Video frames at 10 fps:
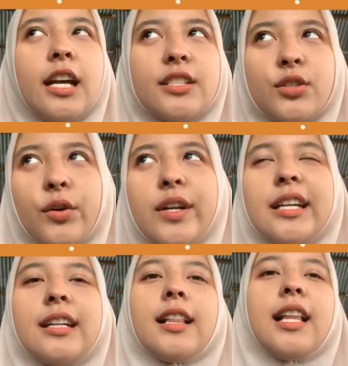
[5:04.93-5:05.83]

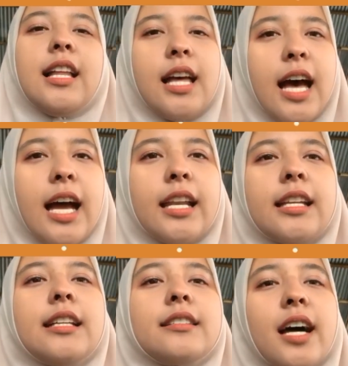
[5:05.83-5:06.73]
historical,
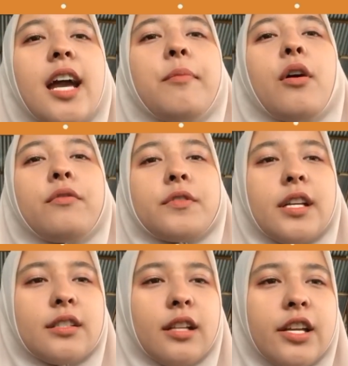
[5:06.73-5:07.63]
and the type of
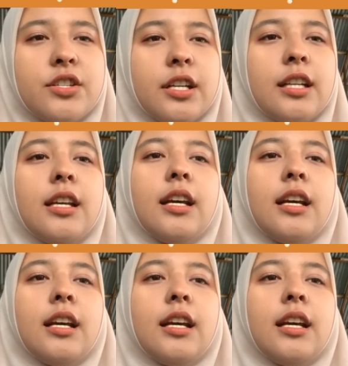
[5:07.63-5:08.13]
translation